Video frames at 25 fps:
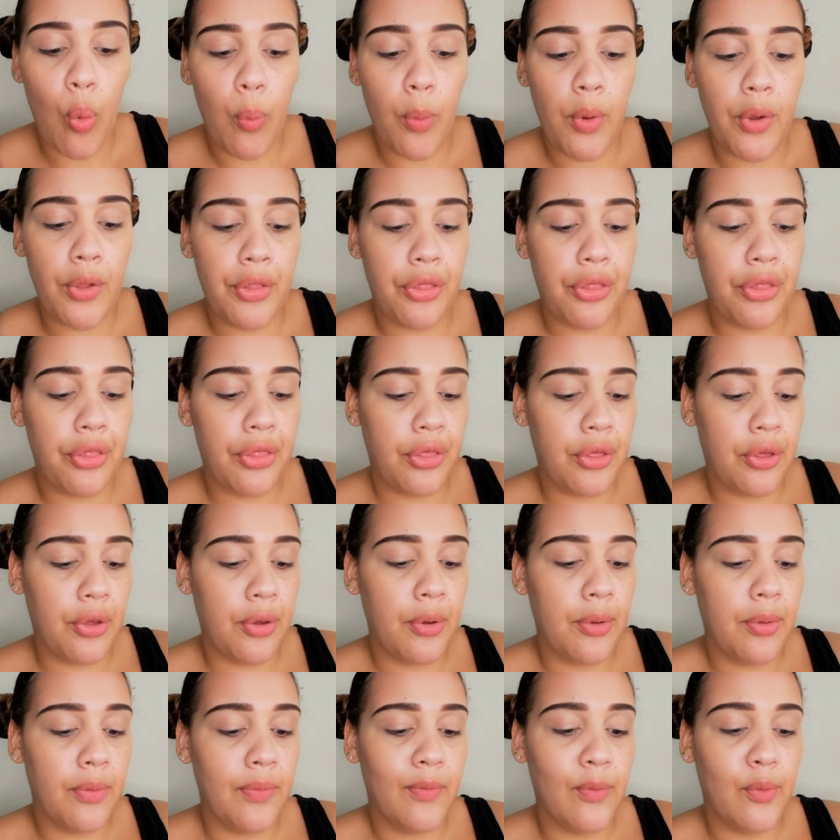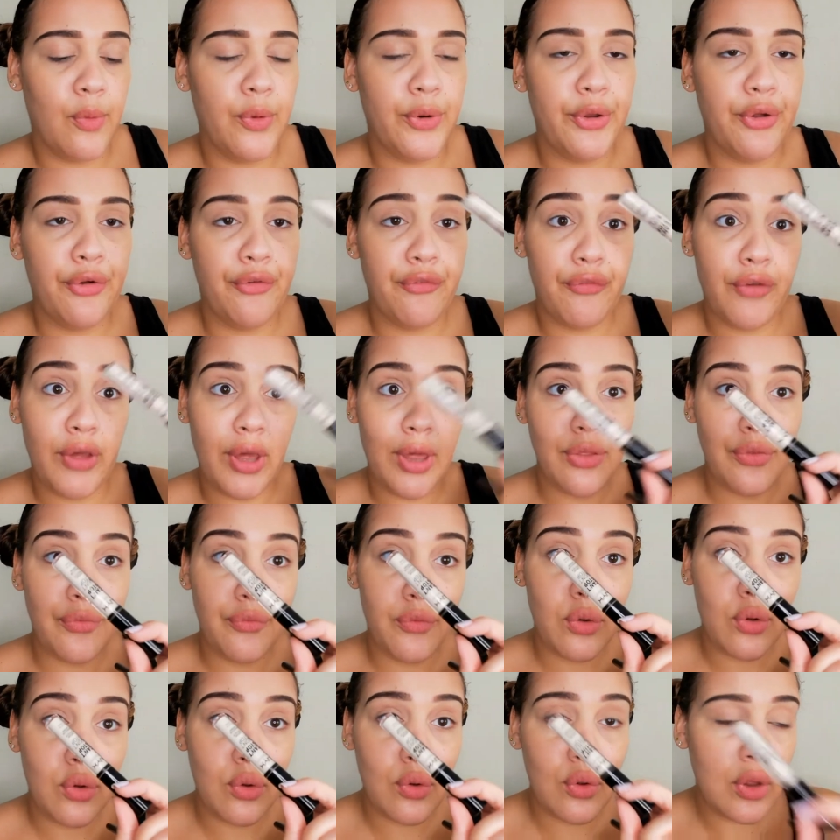with good old
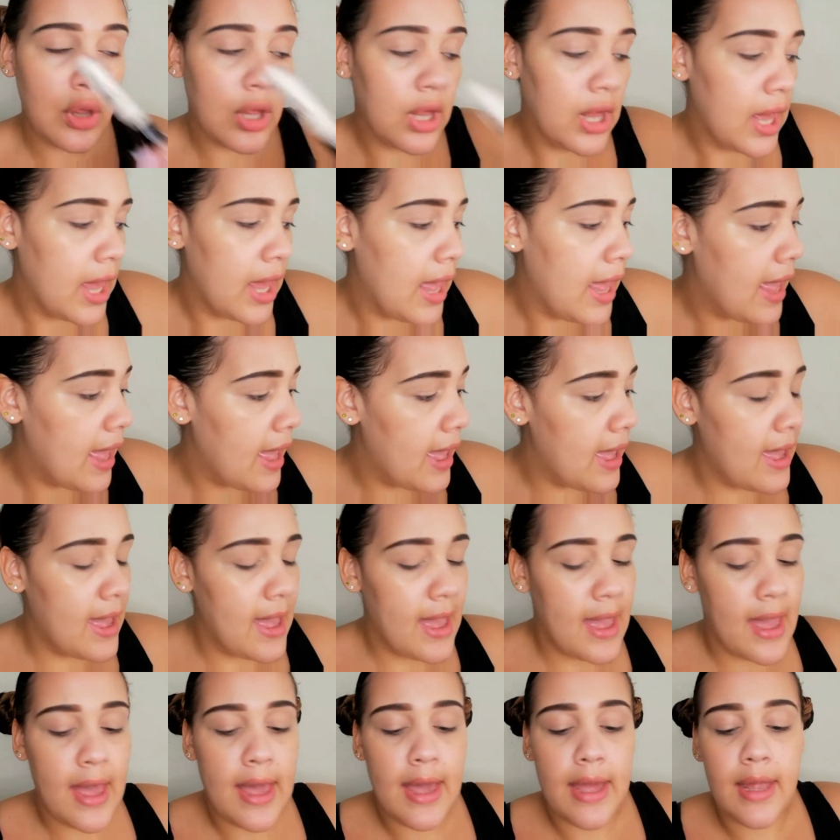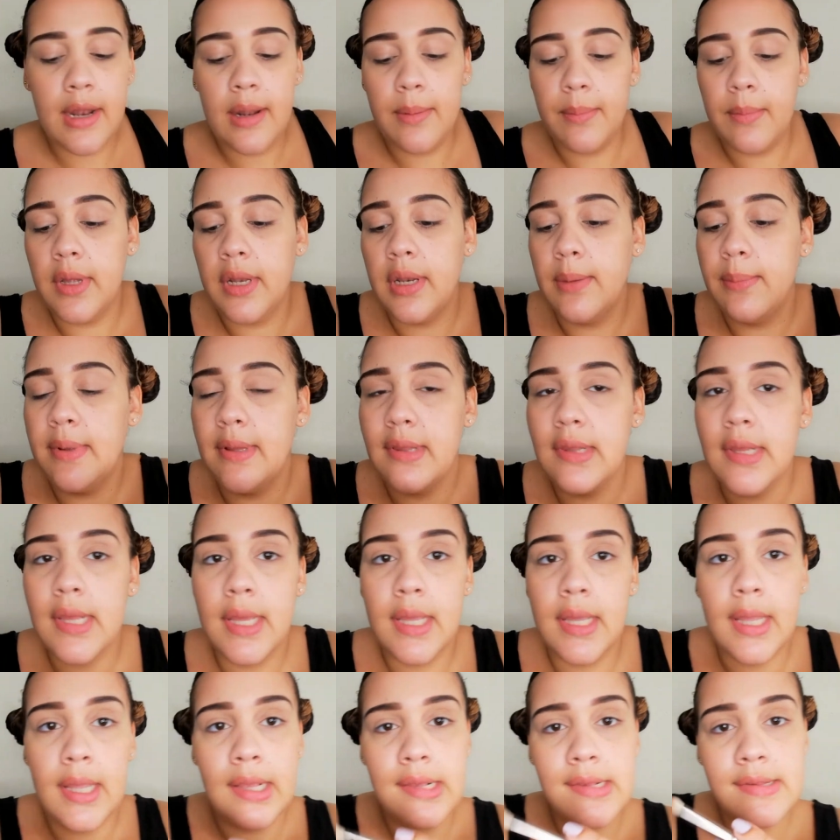faithful, and I'm gonna be
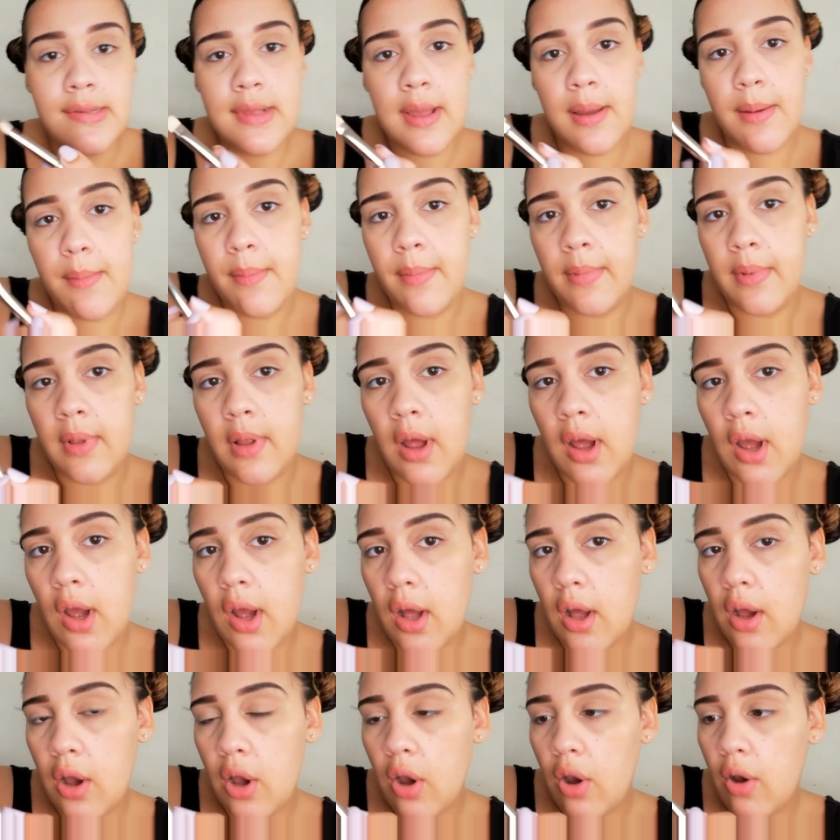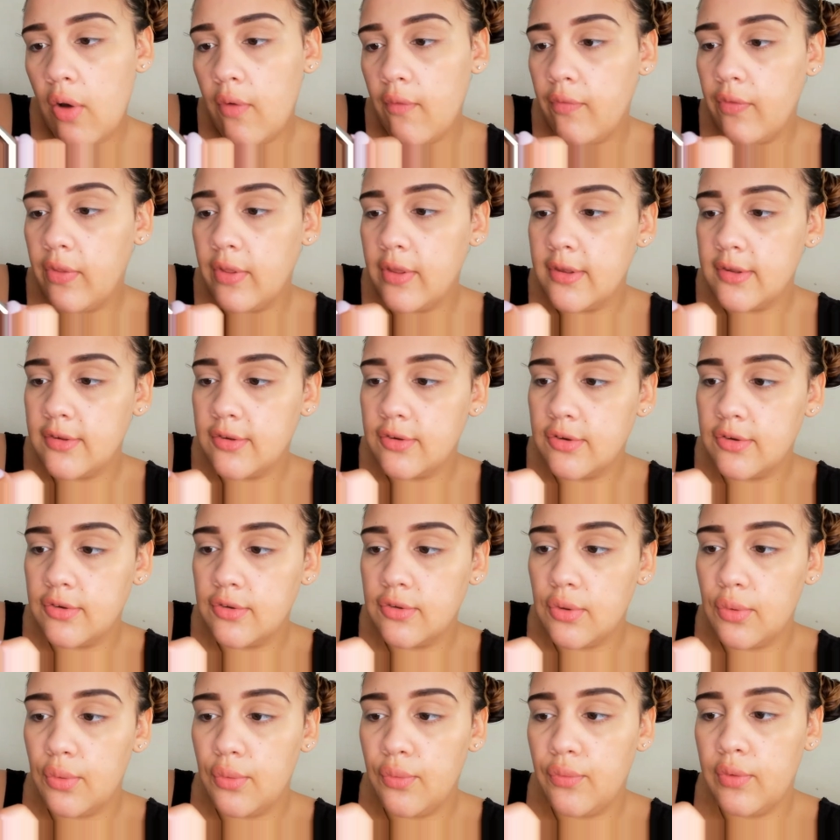taking some of this
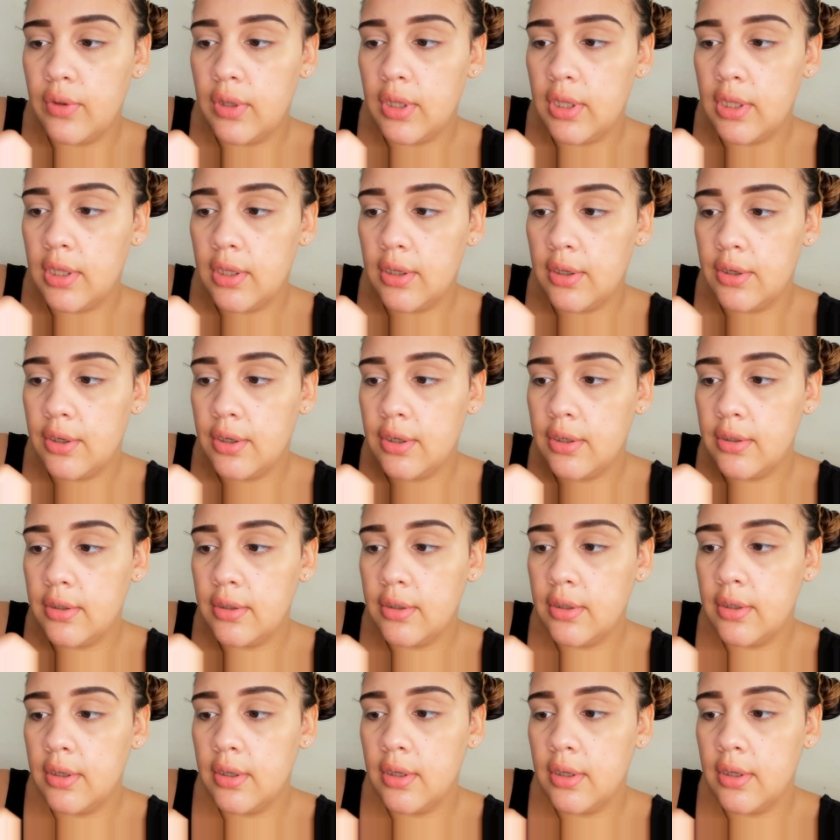just over here